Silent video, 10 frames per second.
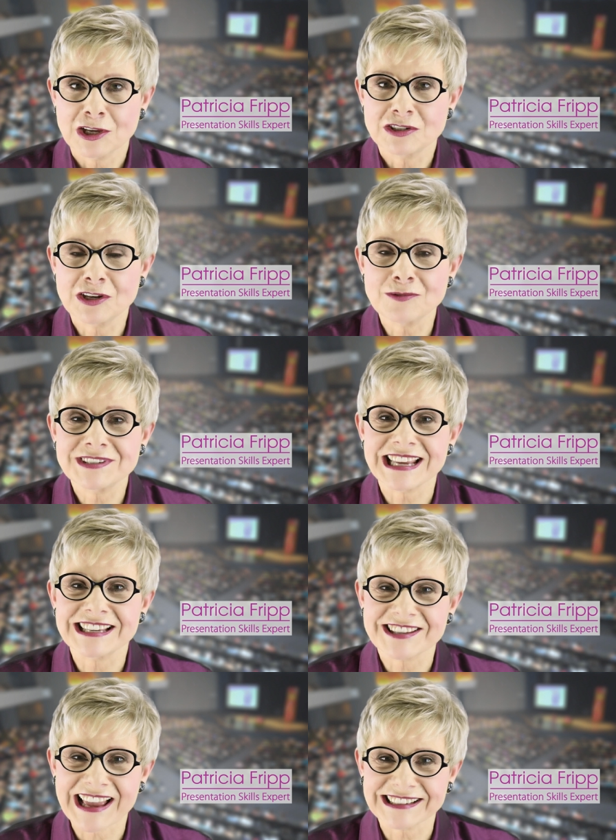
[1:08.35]
knows
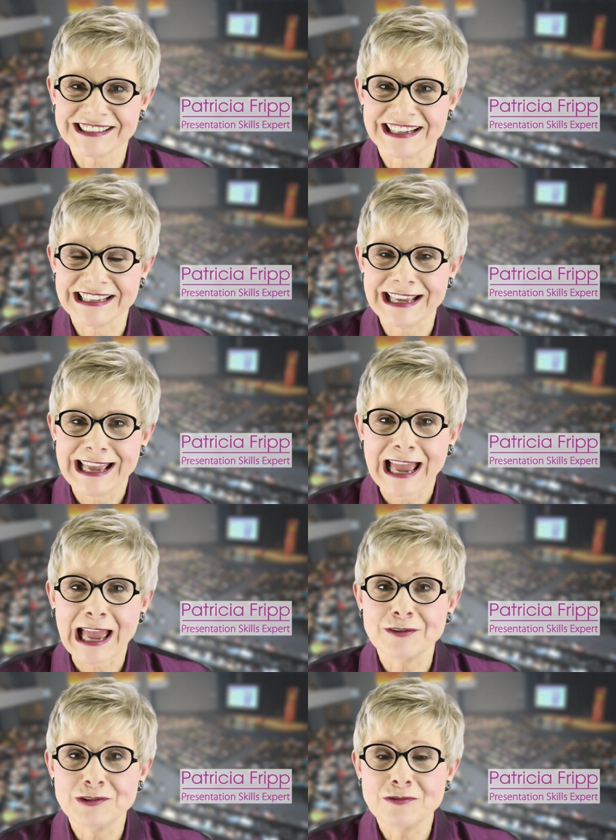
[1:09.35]
exactly
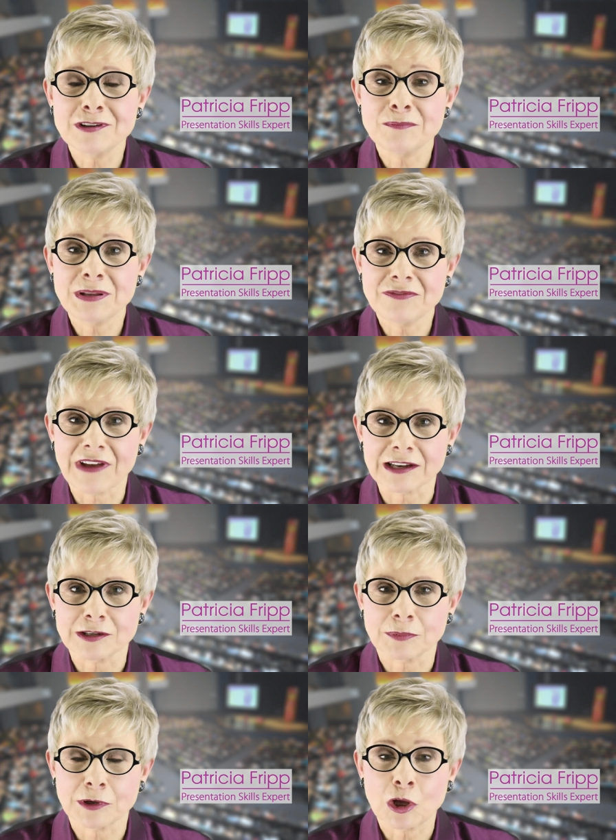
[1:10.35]
how you can be
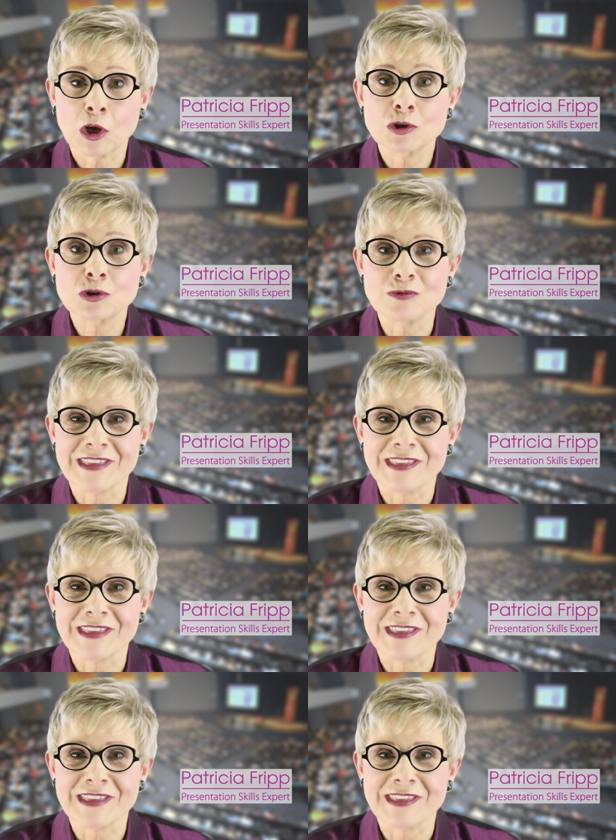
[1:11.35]
valuable to